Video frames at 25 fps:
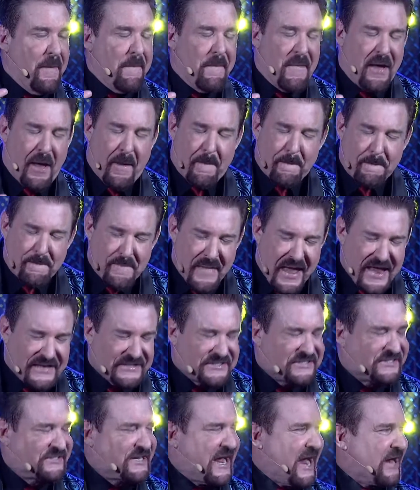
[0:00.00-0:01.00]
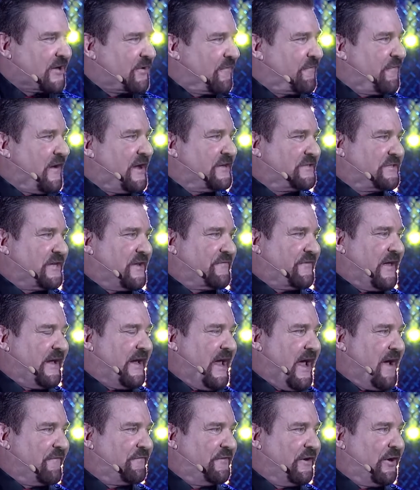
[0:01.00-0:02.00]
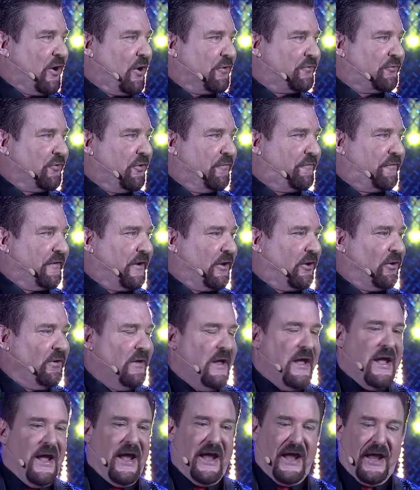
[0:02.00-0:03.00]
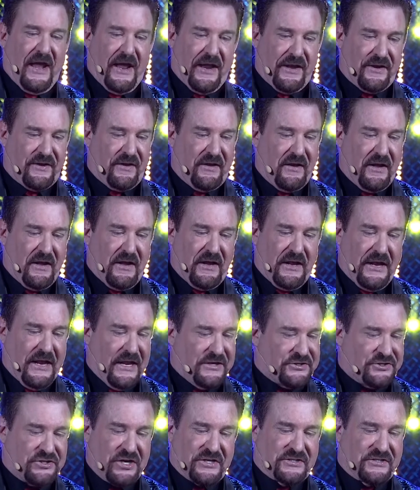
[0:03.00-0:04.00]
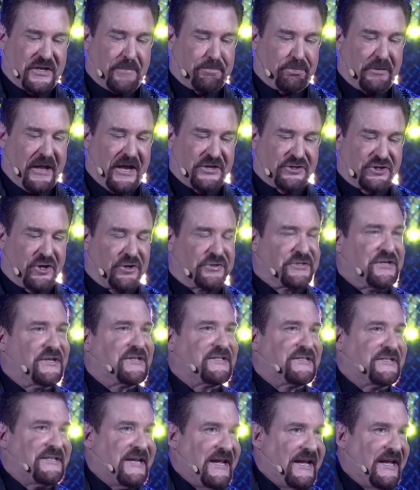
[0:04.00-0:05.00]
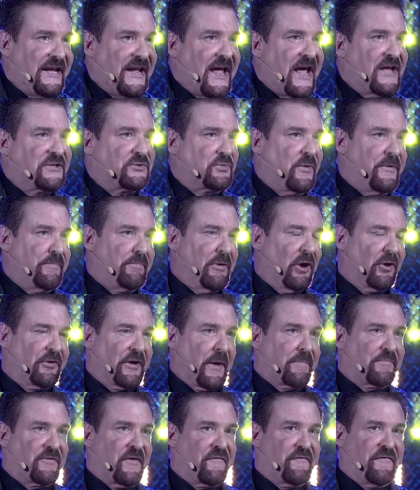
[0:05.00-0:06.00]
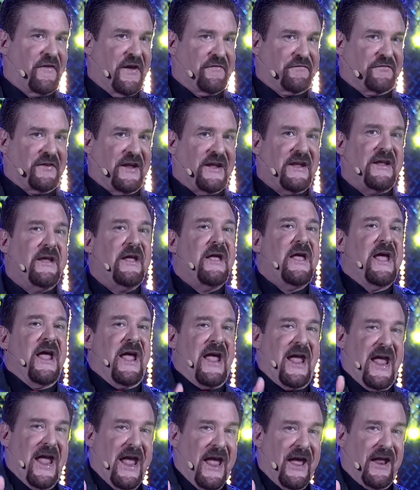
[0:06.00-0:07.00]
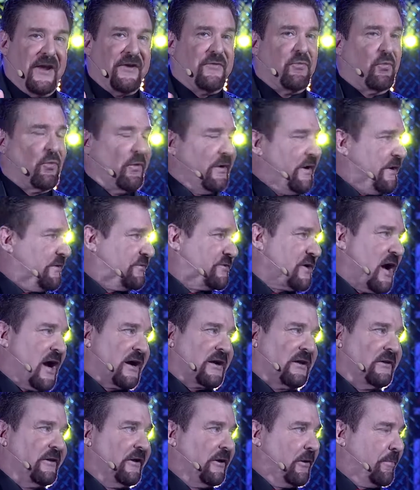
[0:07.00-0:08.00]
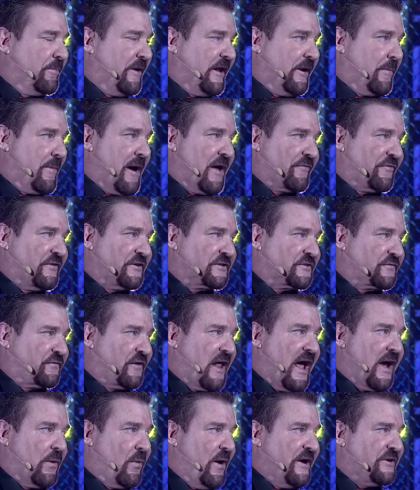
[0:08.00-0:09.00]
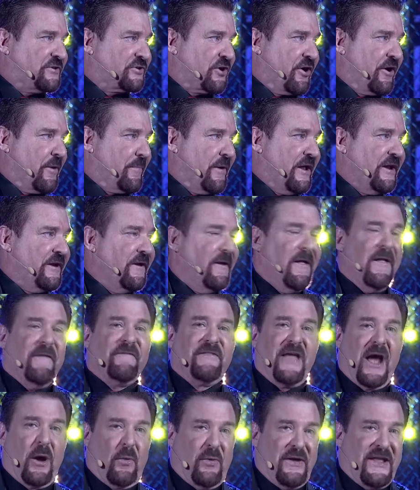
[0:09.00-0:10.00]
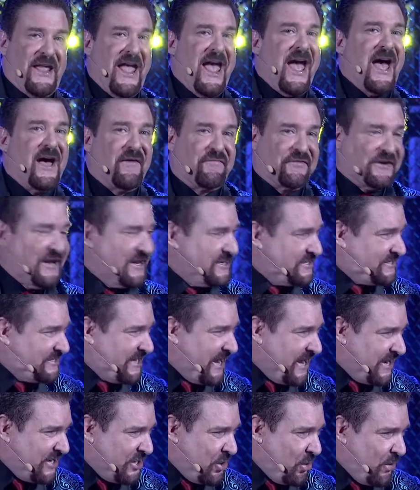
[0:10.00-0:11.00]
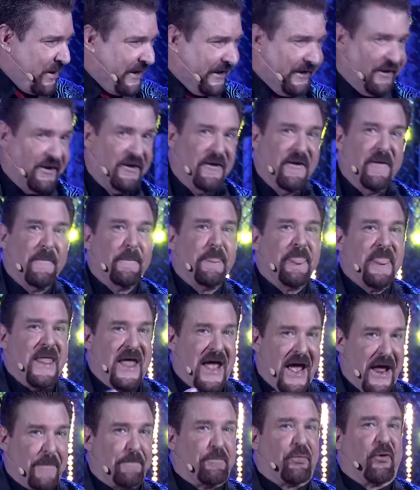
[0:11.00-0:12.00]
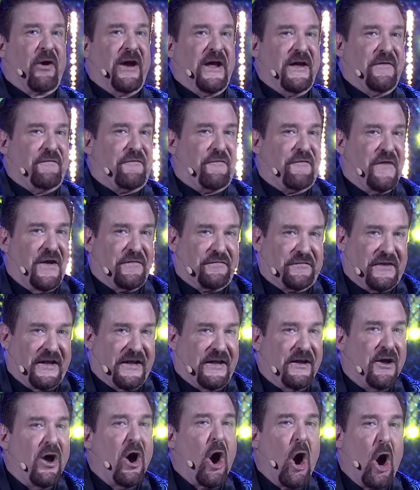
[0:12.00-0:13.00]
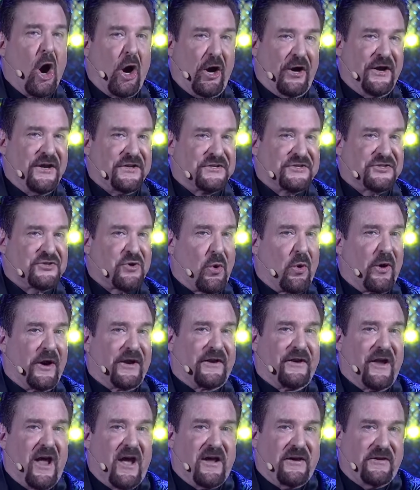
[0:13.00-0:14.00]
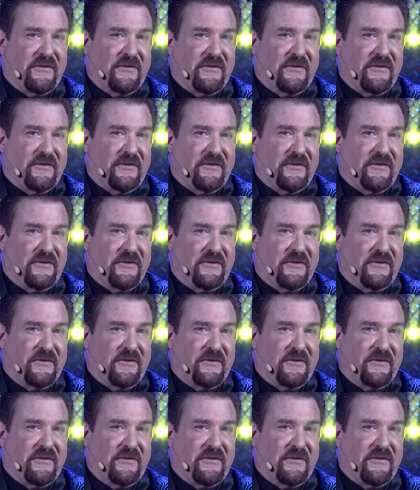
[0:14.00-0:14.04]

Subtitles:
immense sacrifice that they have to go through, Phil. And it's just a pleasure to see as we build up to 50 and we talk a little bit about this flyweight tournament that we have continuing at Brave 50, our historic night.